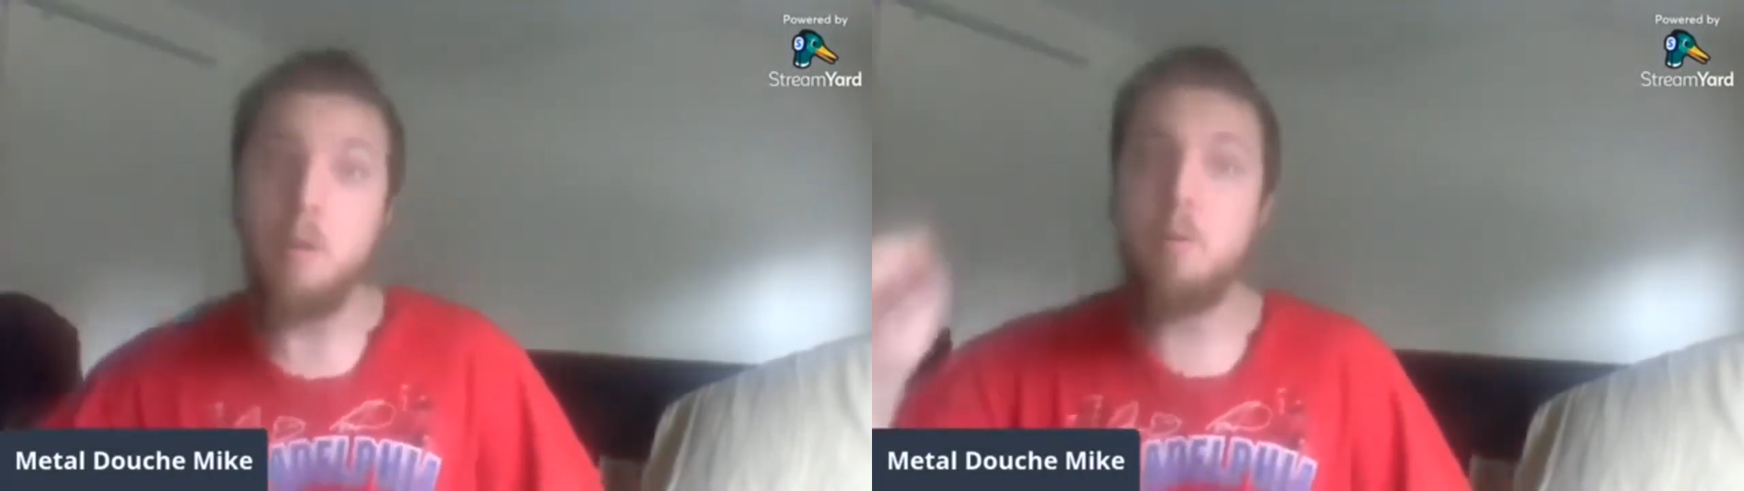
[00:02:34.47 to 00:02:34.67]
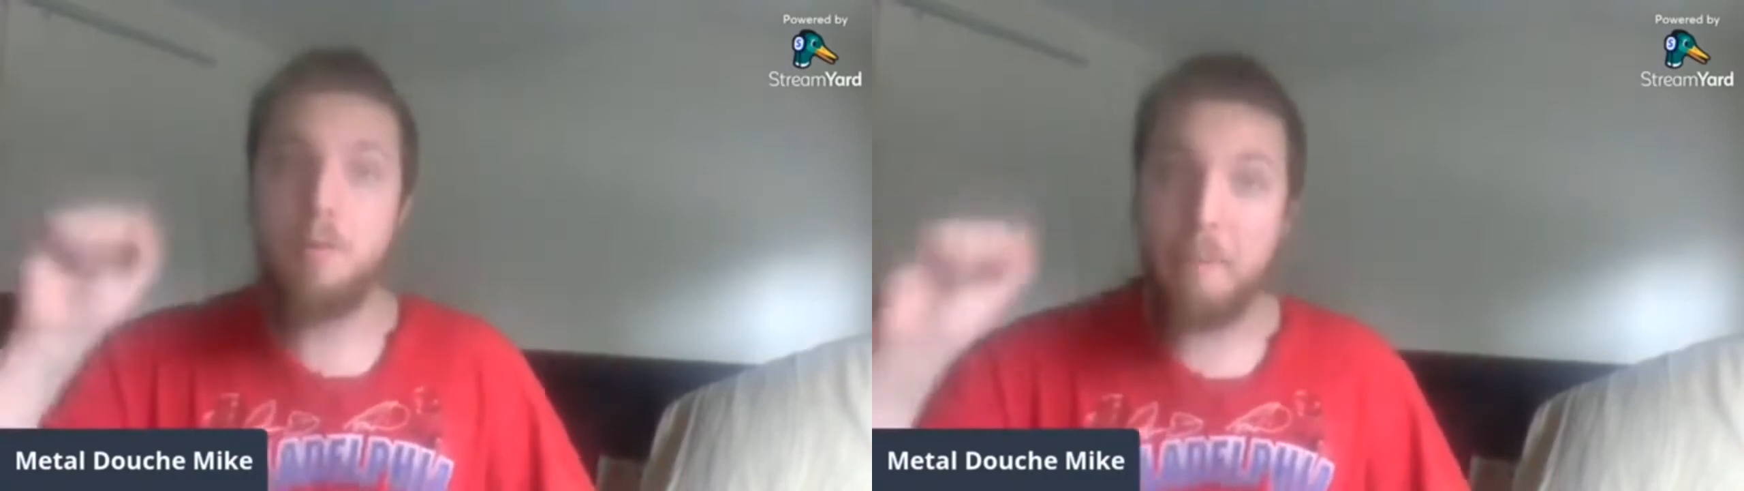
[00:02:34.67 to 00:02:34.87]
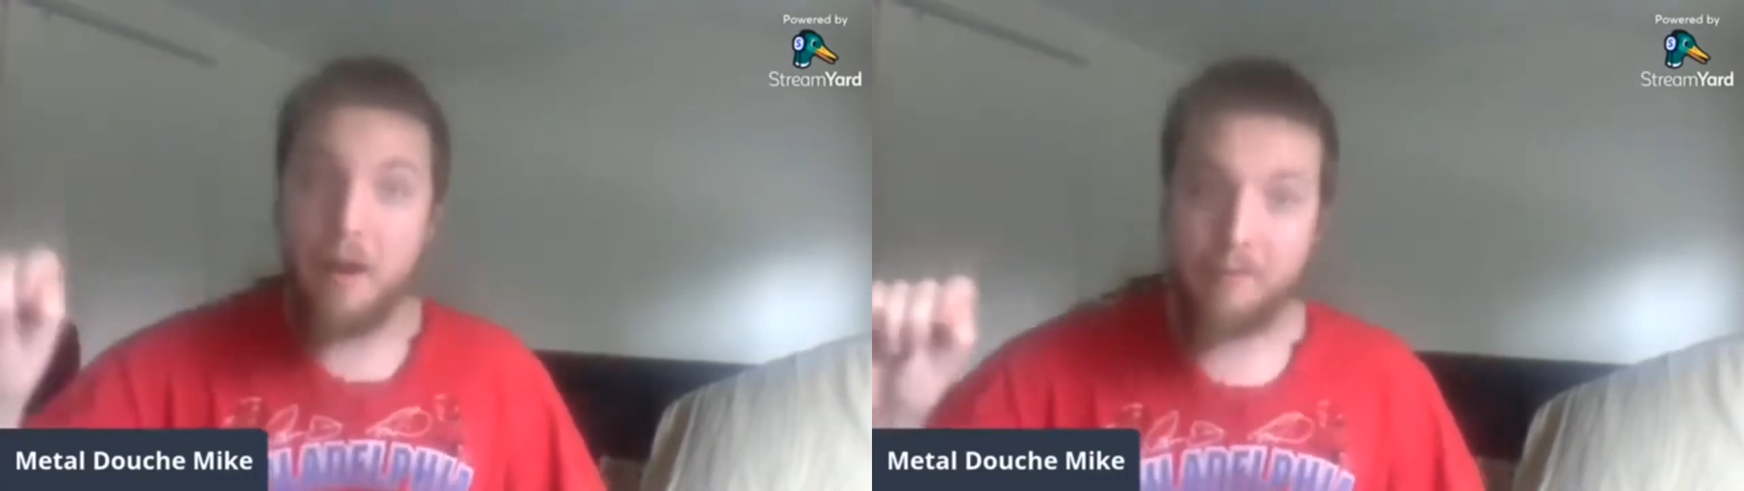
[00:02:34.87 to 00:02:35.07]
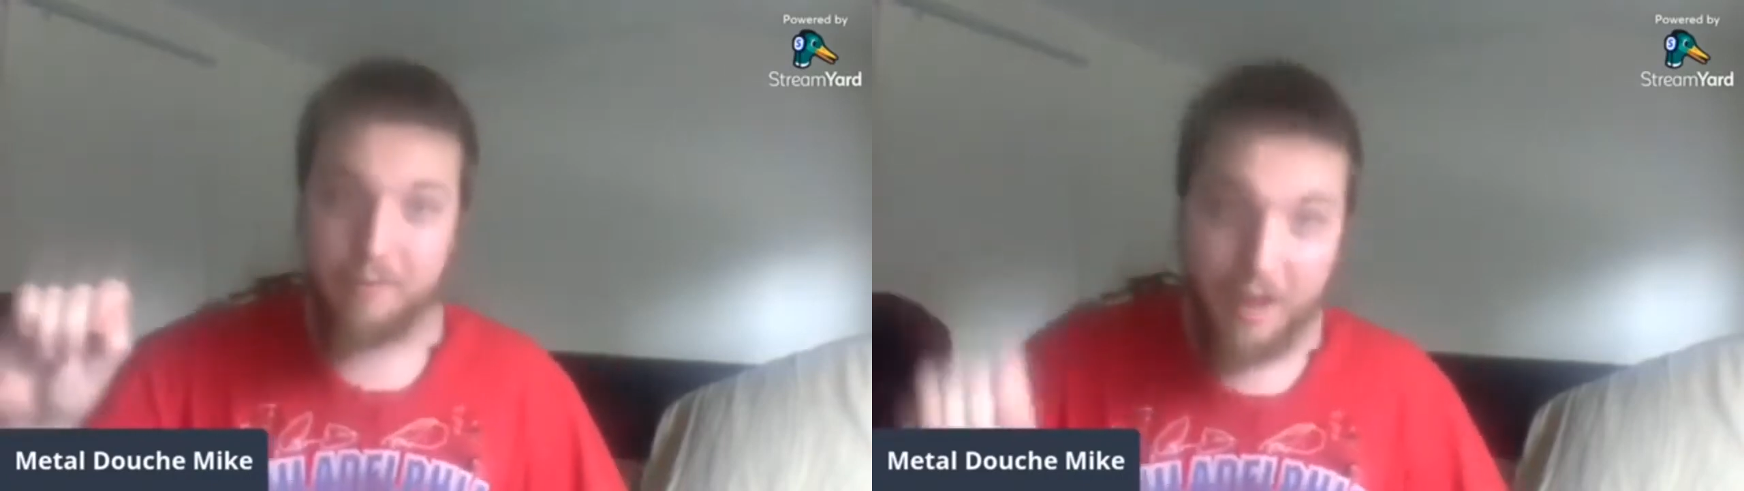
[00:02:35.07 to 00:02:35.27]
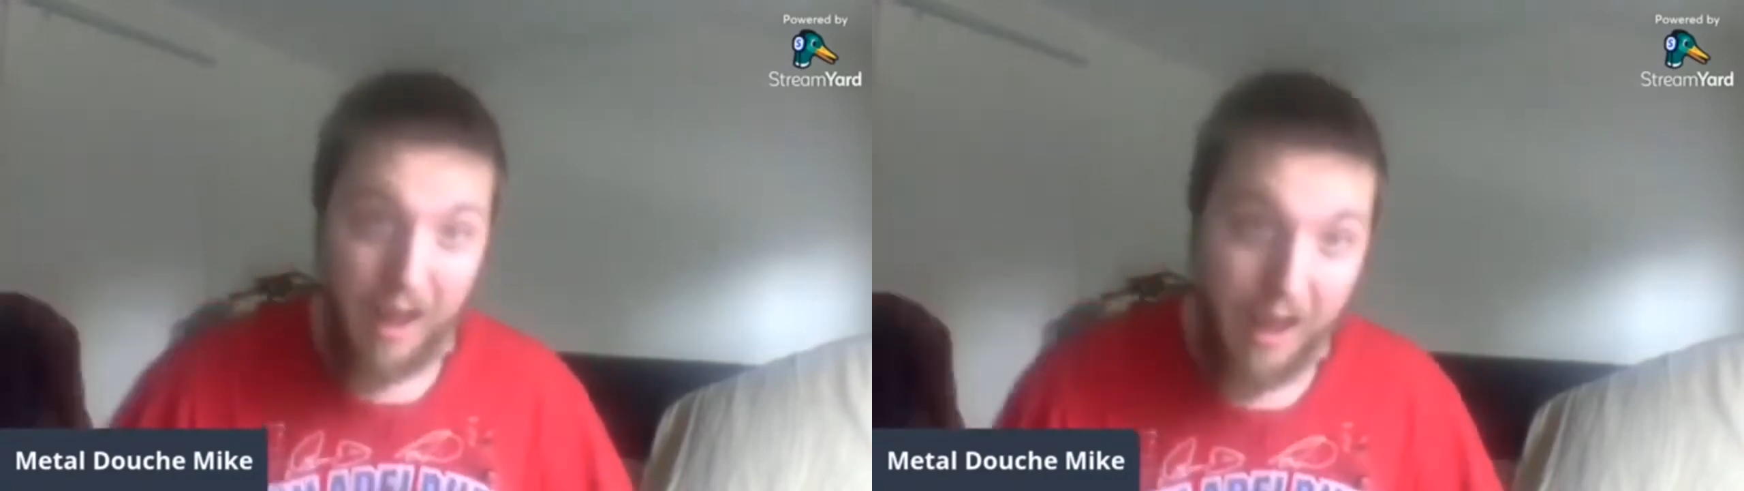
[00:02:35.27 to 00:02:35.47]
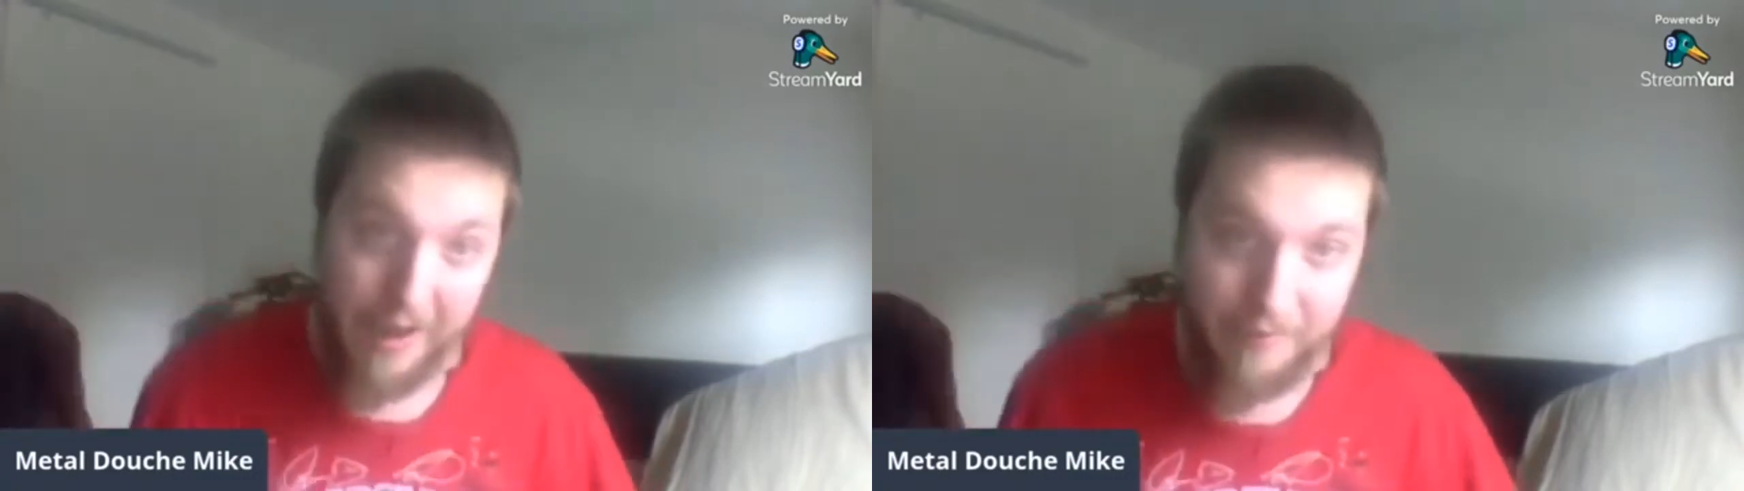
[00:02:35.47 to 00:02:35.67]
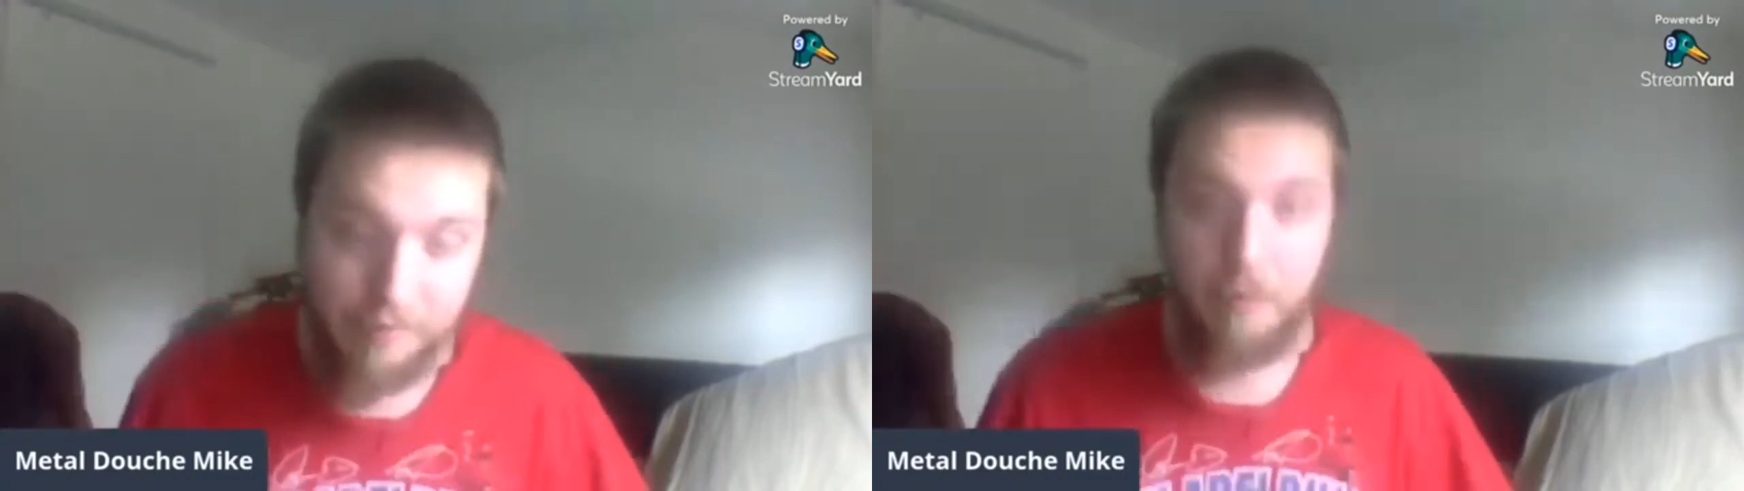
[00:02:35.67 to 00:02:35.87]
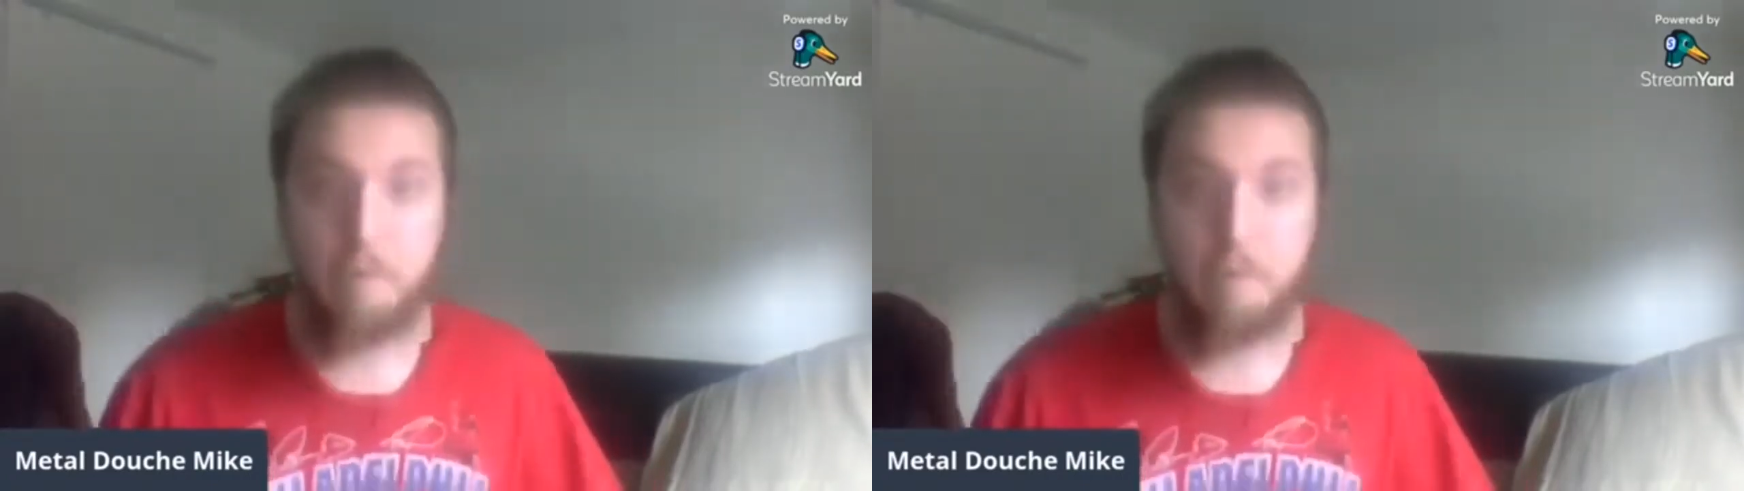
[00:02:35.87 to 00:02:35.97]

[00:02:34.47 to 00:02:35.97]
with Bon Scott.